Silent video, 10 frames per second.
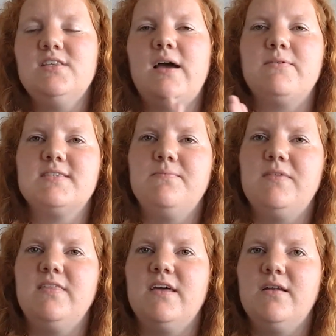That was
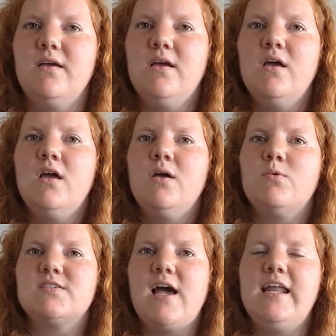something that
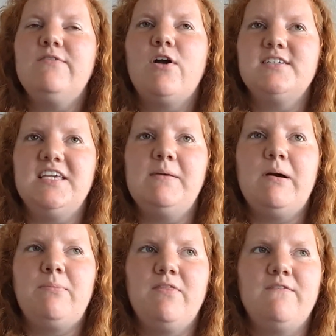was kind of hard to keep
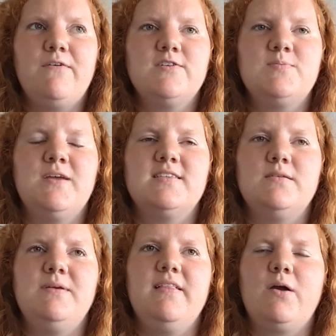up with at first, because it'd
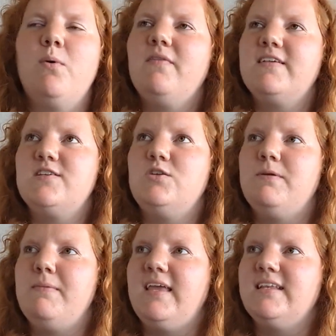be like one lesson you'd be
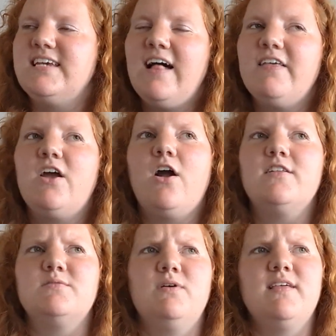making tally
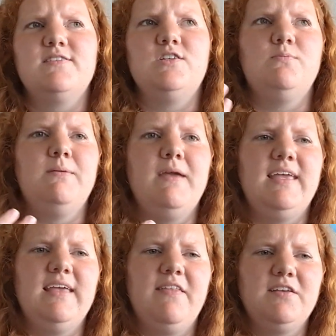cards, and one lesson you'd be
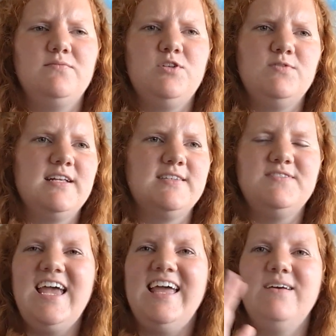making like 2 sets of
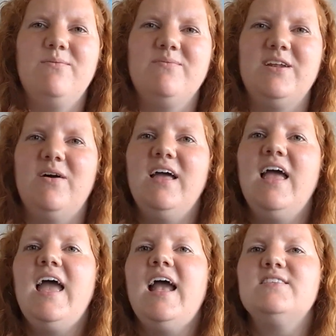10, and
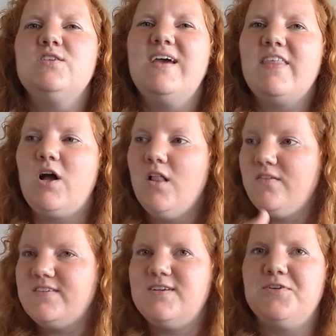and so you had like all of
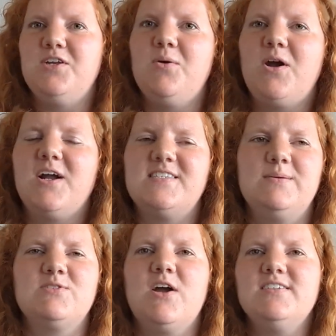these different note cards, and it
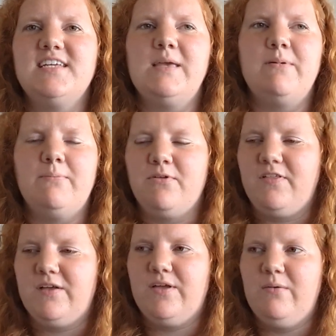was hard to keep up with,
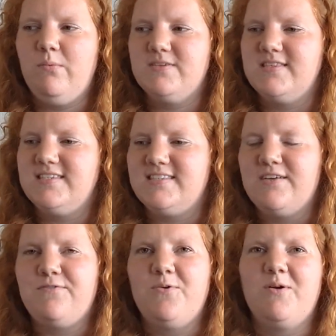like, okay, what was this
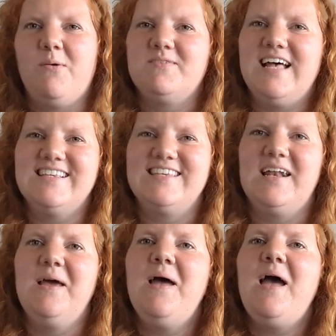set for? What was that
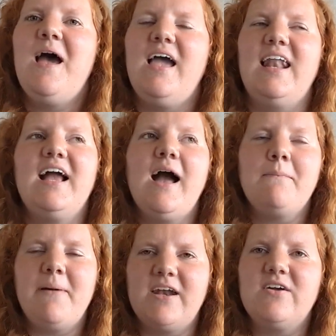set? And I
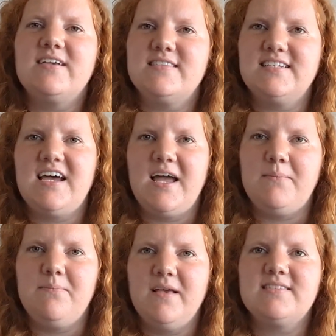got better as
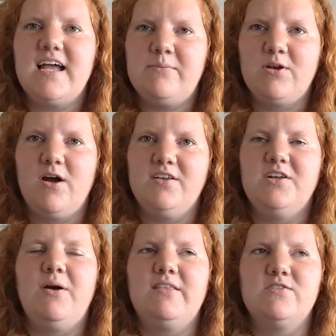time went on.
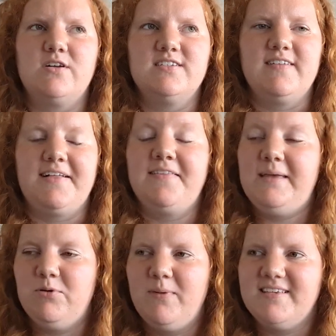I started to like
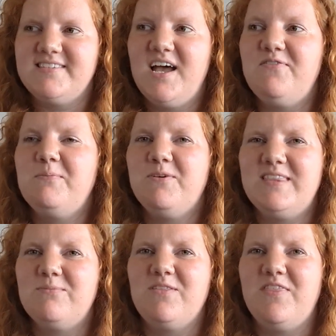label my stuff and put
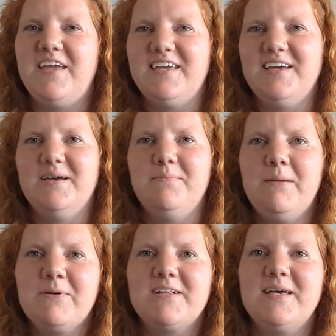them with like
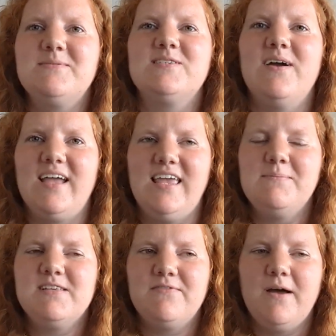paper clips so I could keep
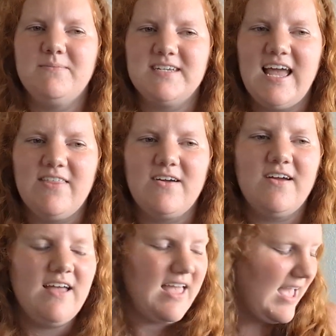stuff up
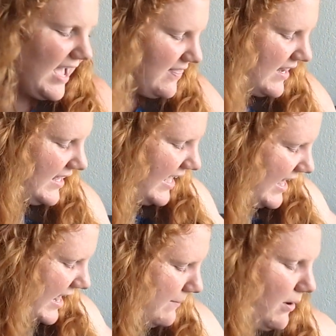together. And then
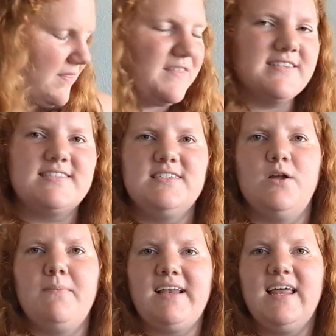again, I bought this
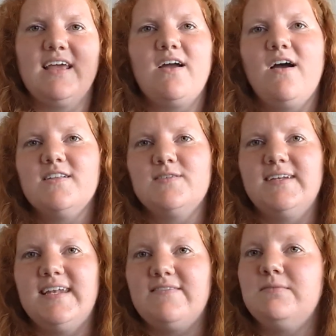magnetic card, so I
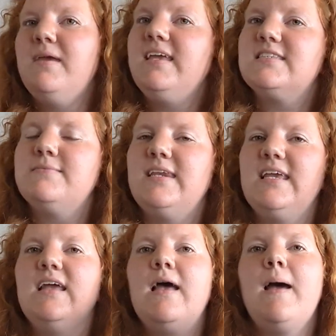didn't have to make as
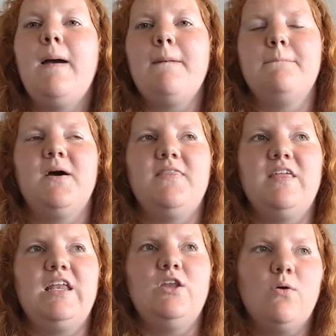many. But
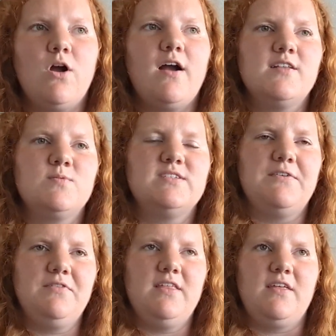the note cards were
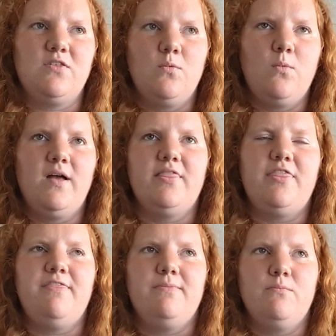definitely like the
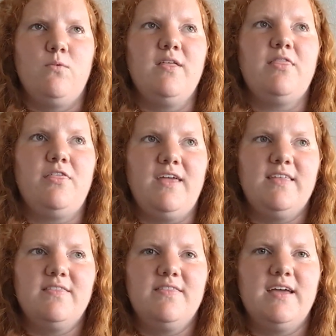one
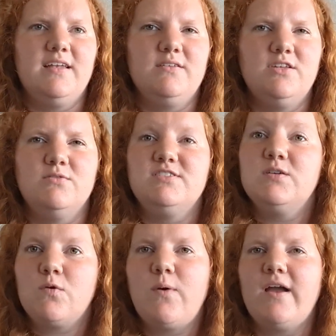thing that did
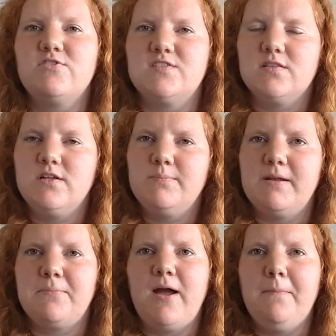require just a little bit
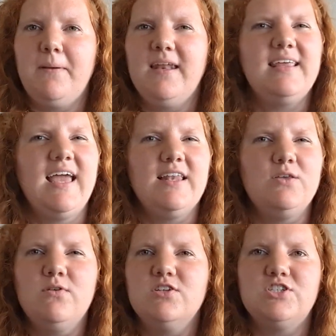of prep. And again,
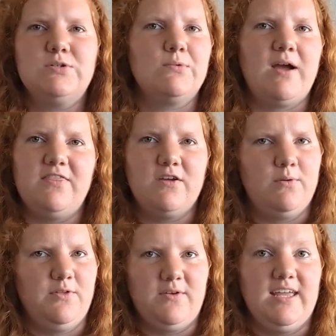you could do it right there
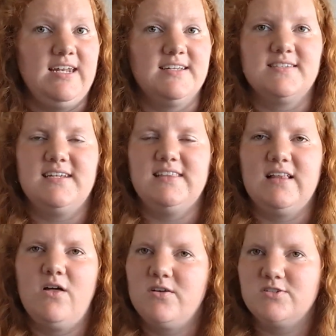with your kid. It doesn't take
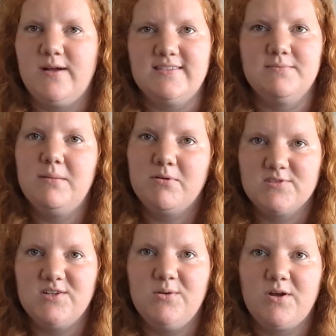that long to write some numbers
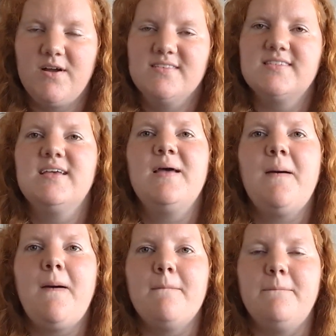on note cards.
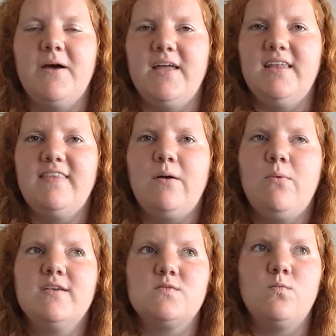But that
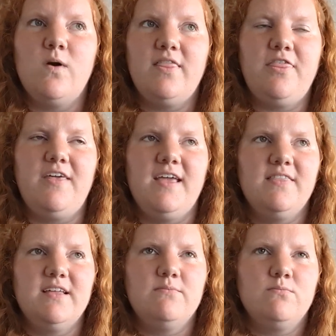was one thing
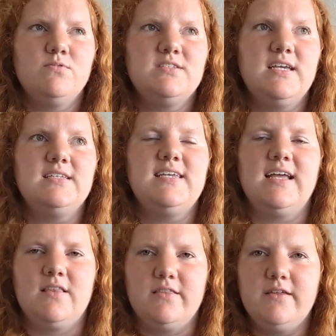that did
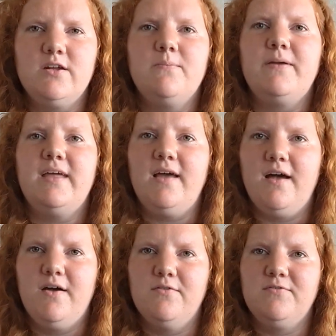take a little bit
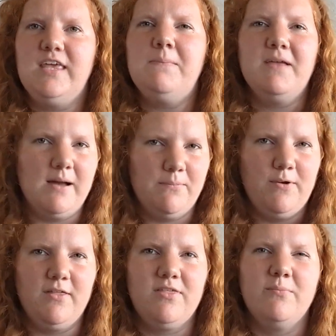of keeping up
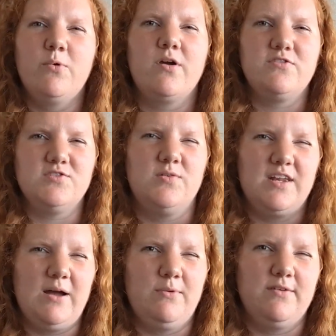with, more so than
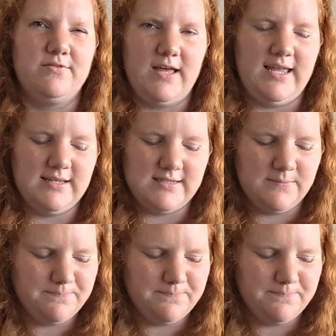I would have liked.